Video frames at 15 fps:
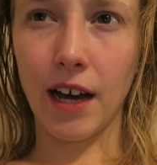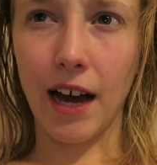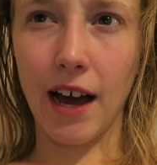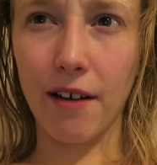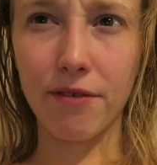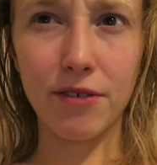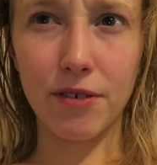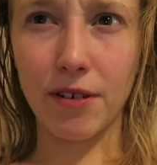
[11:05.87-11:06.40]

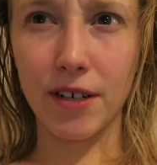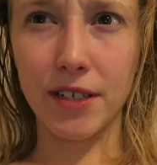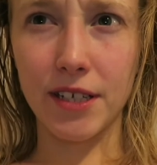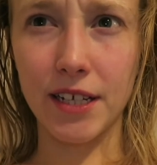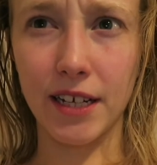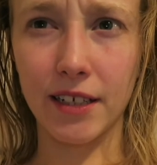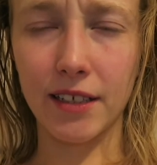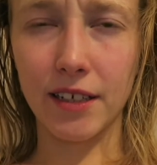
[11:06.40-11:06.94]
after I'd
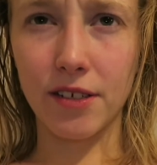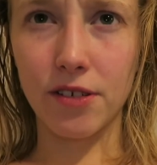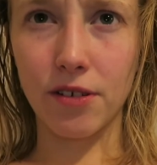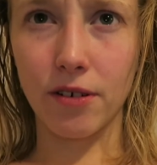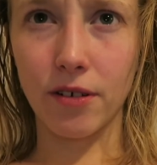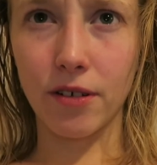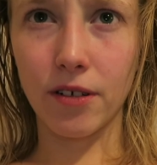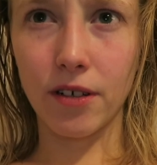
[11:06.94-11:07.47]
sang that
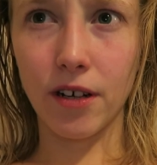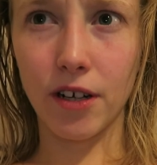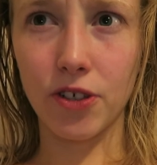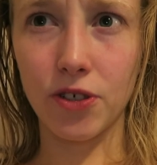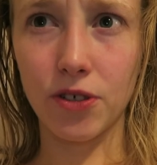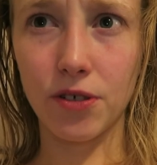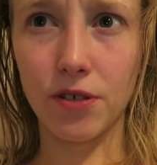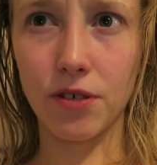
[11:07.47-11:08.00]
song, I
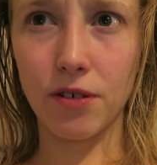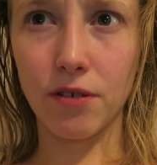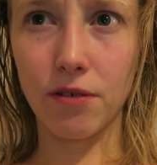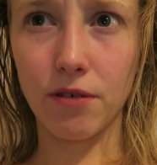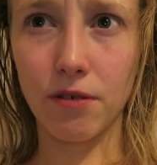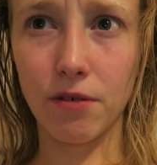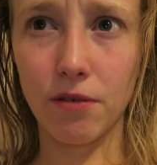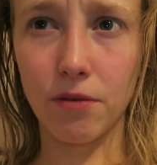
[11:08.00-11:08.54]
just
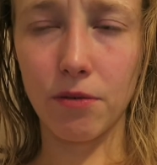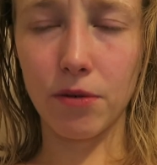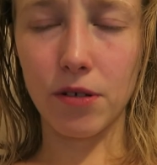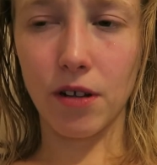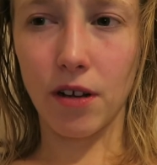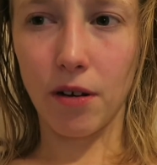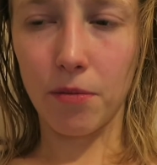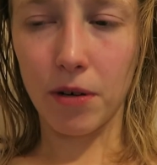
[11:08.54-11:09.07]
was
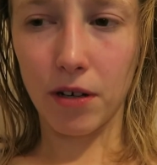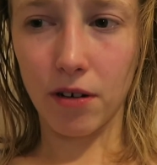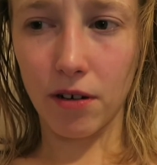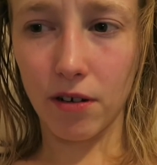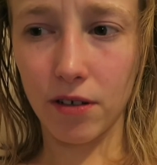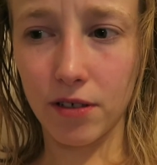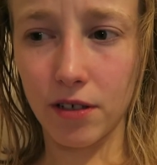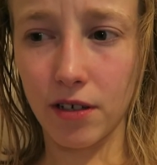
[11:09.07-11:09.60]
like, oh my
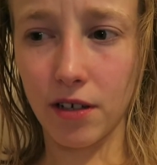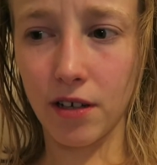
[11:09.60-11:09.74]
god,